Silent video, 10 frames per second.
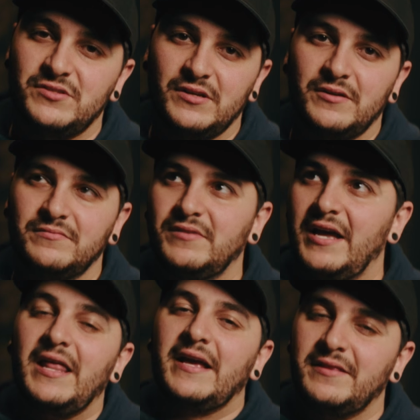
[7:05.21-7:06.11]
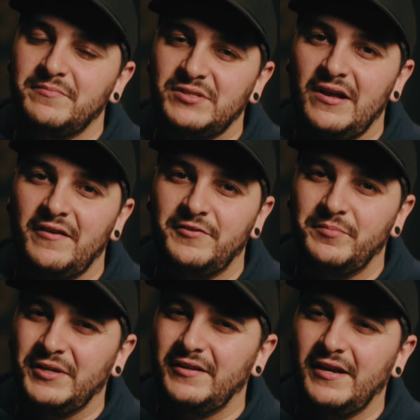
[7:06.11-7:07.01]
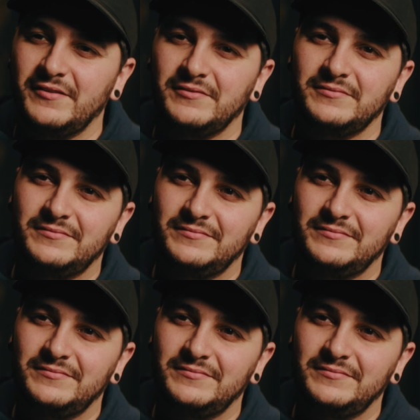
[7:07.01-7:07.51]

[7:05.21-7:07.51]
though. I like them soft, but I don't